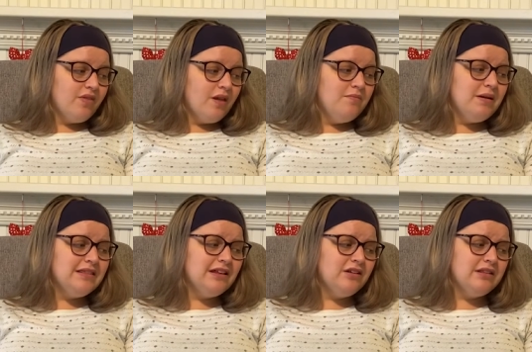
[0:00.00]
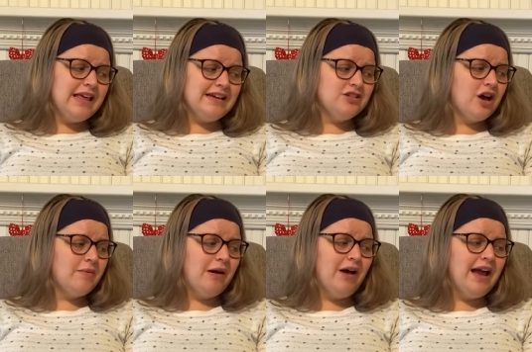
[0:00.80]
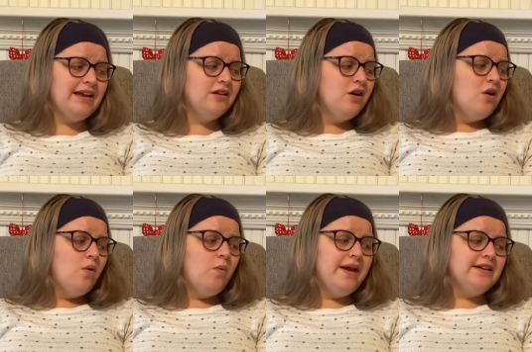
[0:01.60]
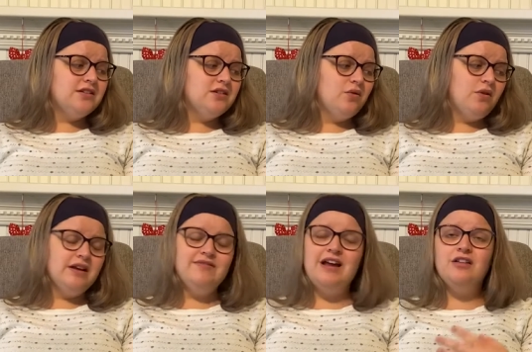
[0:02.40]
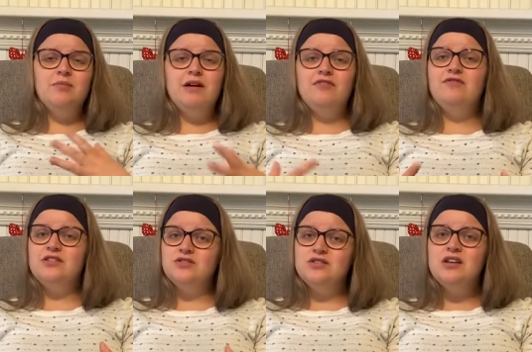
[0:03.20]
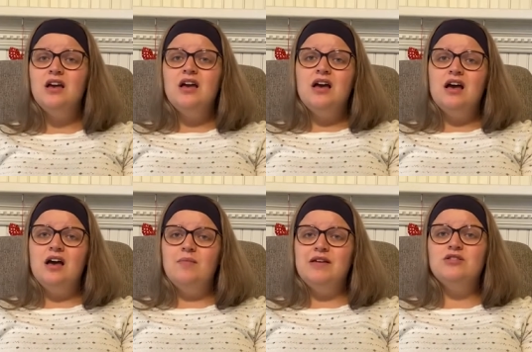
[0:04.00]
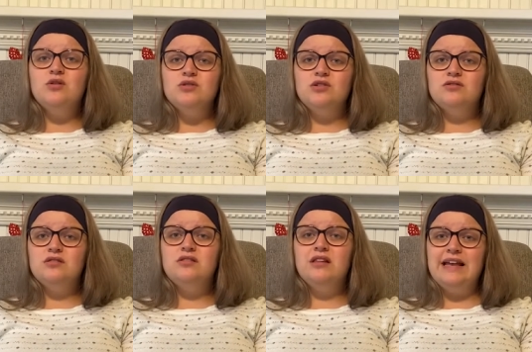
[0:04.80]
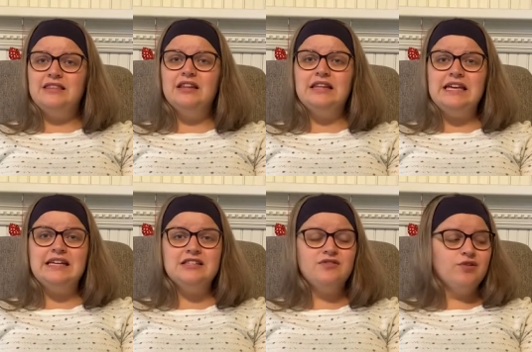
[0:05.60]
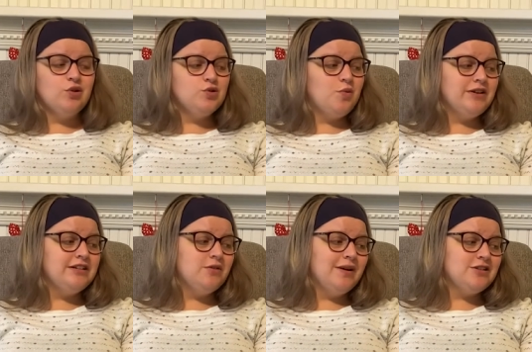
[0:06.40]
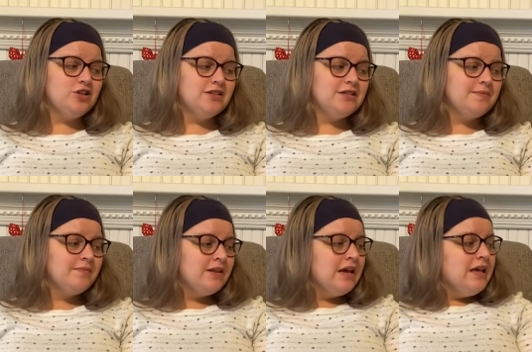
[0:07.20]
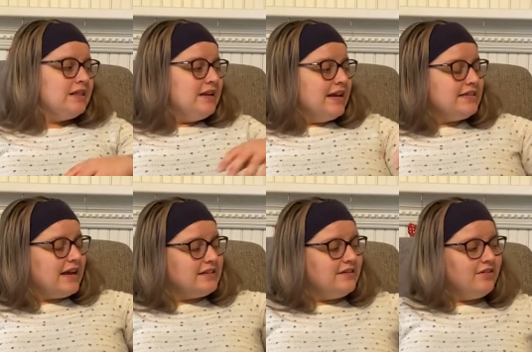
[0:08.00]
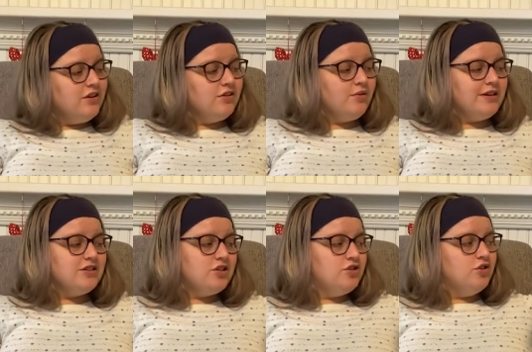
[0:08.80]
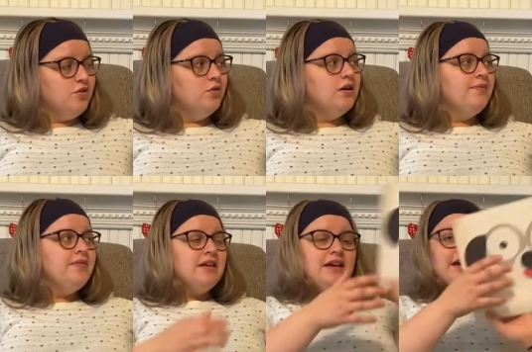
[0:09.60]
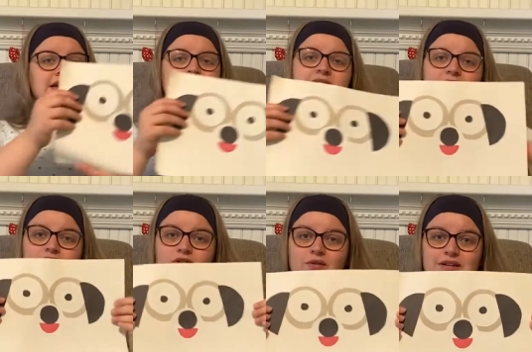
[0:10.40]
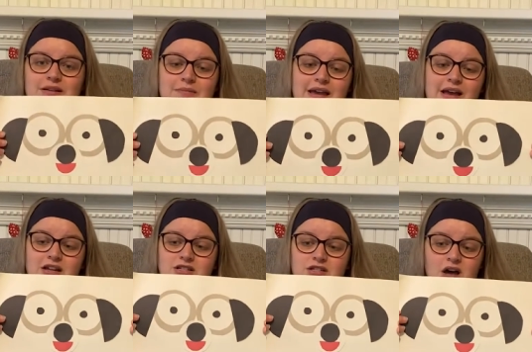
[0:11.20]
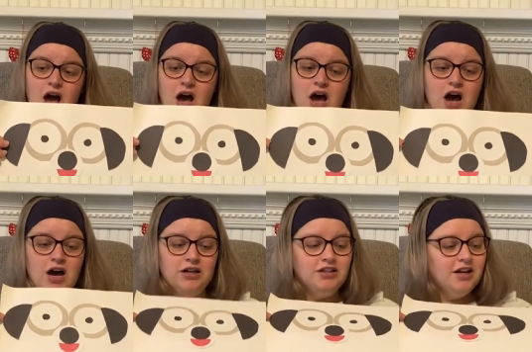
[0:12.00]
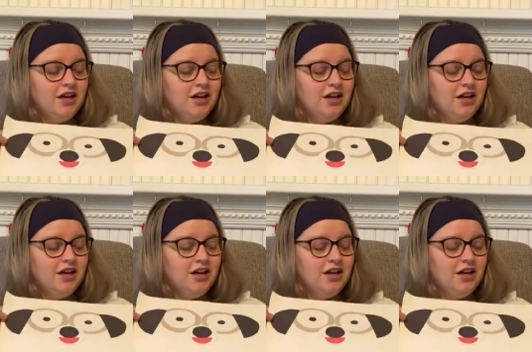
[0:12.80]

but they can talk about height, weight, or even how the bear feels. Um, and those are like the lead ins for those pointed questions. The next activity you're going to do is you're going to make a dog.